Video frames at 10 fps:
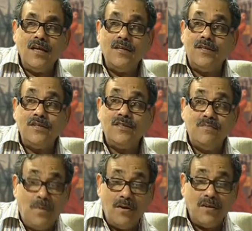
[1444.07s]
And it is
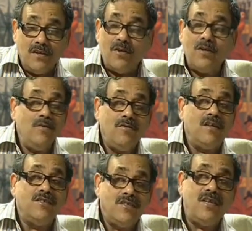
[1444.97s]
important, or you
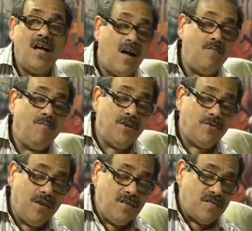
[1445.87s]
can see how
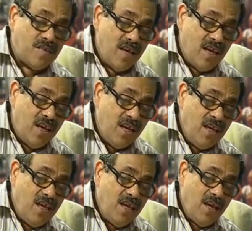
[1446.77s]
between, say,
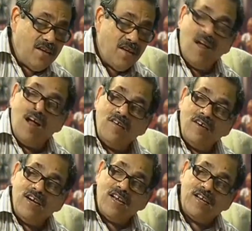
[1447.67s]

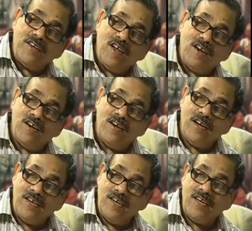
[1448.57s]
1800 and
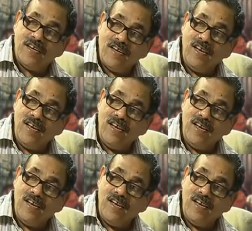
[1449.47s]
1818,